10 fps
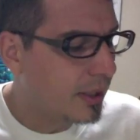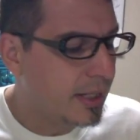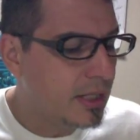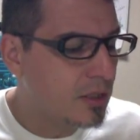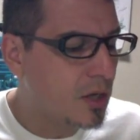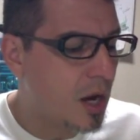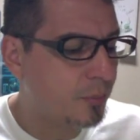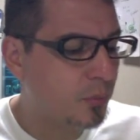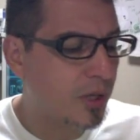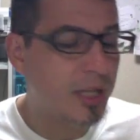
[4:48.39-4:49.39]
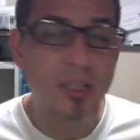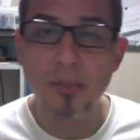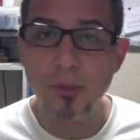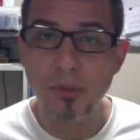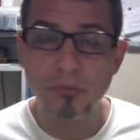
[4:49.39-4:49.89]

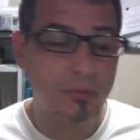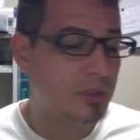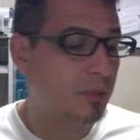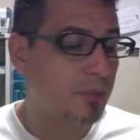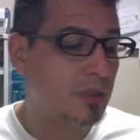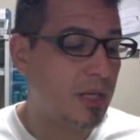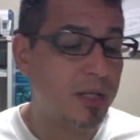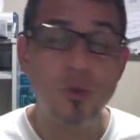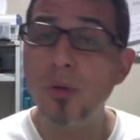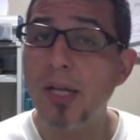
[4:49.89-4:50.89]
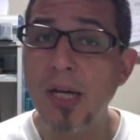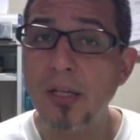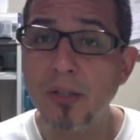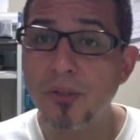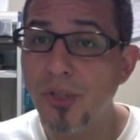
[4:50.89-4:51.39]
Incomprehensible is something that you
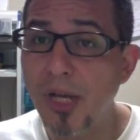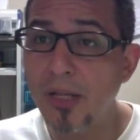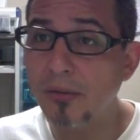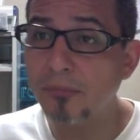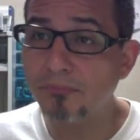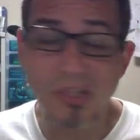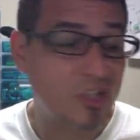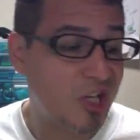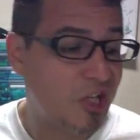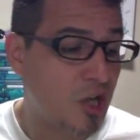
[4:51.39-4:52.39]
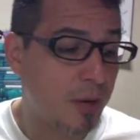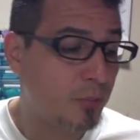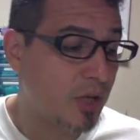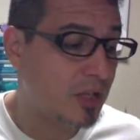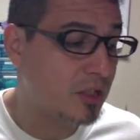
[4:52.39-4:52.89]
cannot understand. It's
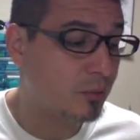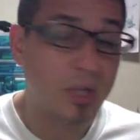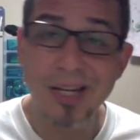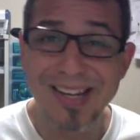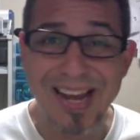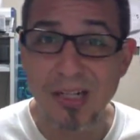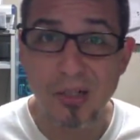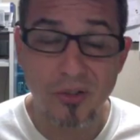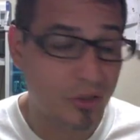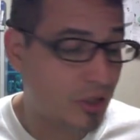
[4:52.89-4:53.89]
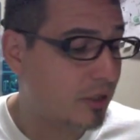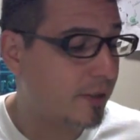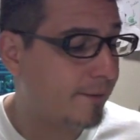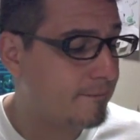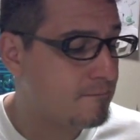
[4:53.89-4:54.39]
incomprehensible. I can't understand it.